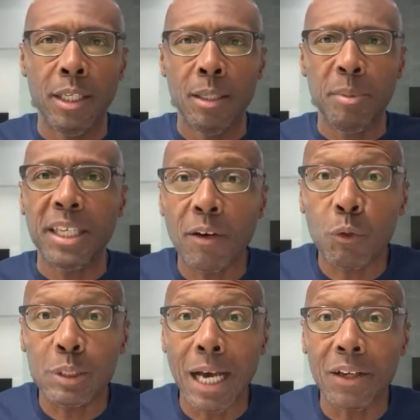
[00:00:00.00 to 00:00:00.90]
Be careful
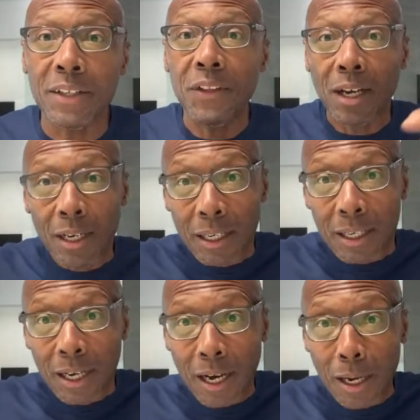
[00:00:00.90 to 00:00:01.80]
down in the
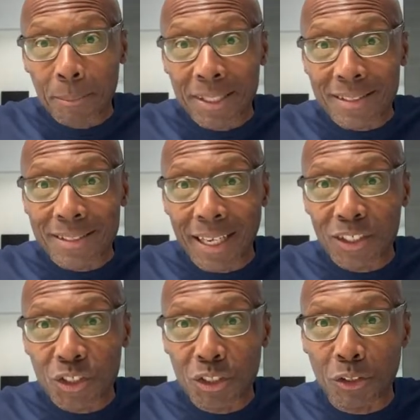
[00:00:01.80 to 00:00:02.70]
comment
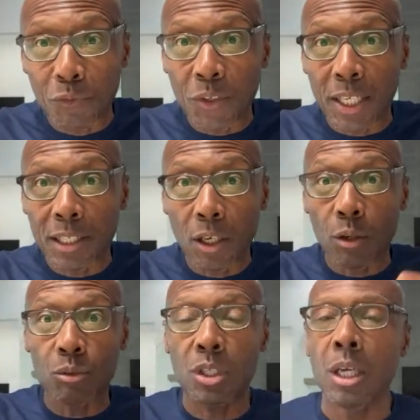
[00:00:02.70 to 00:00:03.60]
section of the
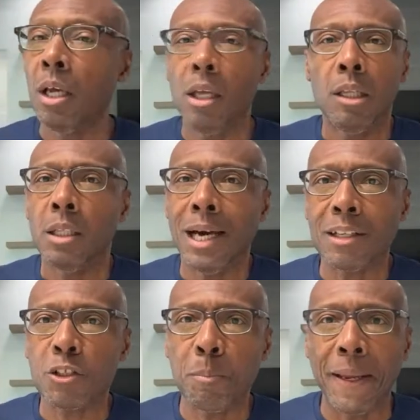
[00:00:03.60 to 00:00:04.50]
videos. A lot of
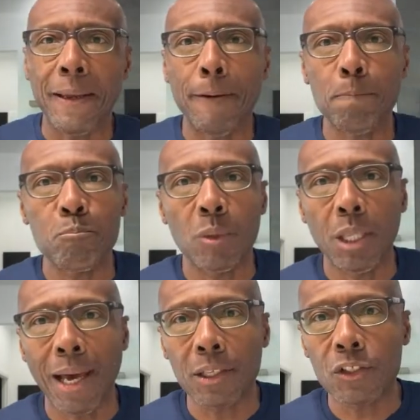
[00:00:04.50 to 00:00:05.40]
spam, a
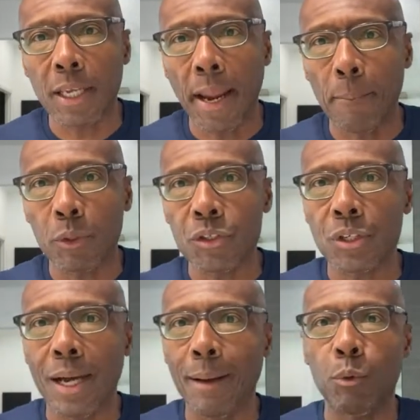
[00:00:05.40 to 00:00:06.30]
lot of scammers.
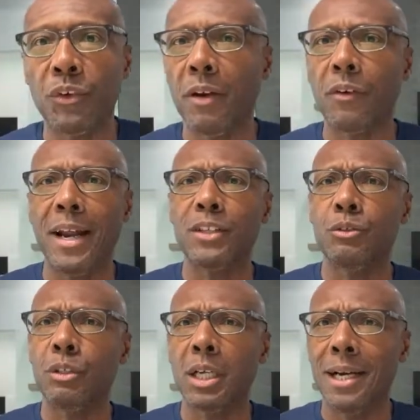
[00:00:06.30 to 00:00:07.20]
I will never ask you
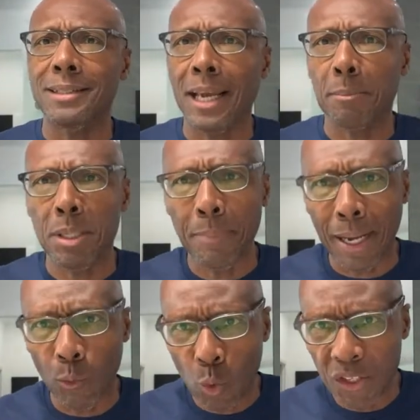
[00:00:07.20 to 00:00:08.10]
to contact me by
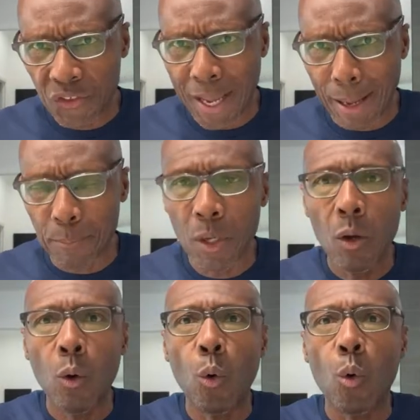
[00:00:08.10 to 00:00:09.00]
WhatsApp
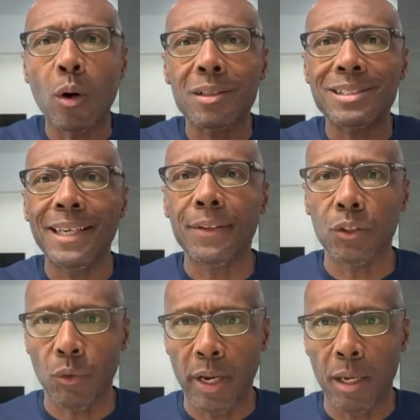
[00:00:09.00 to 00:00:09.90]
or
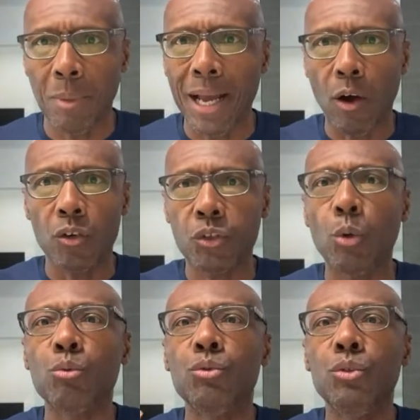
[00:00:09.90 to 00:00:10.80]
Telegram. I also
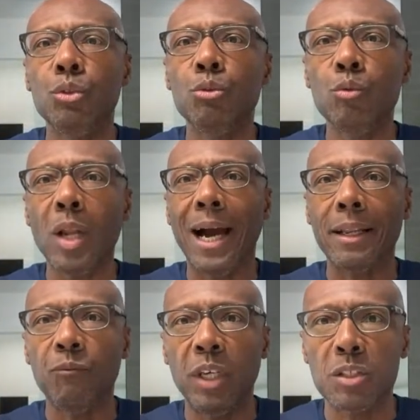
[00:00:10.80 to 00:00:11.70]
do not
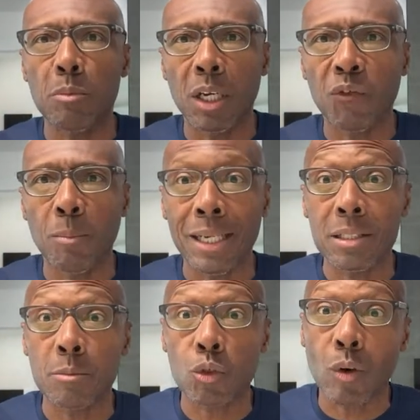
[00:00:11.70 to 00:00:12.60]
invest money for my
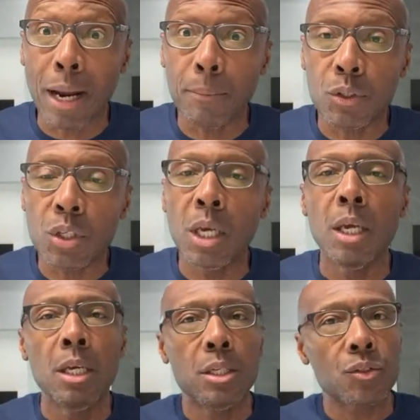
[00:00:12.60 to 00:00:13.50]
subscribers,
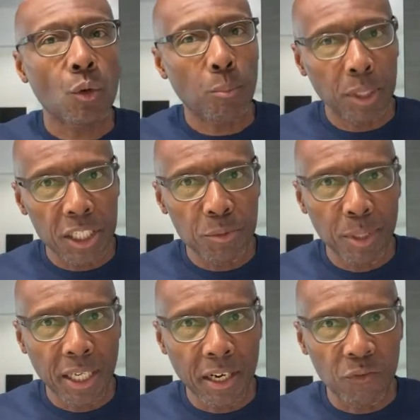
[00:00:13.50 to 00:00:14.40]
so please be
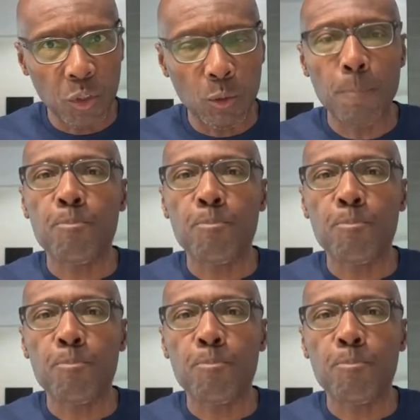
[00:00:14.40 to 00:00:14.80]
careful.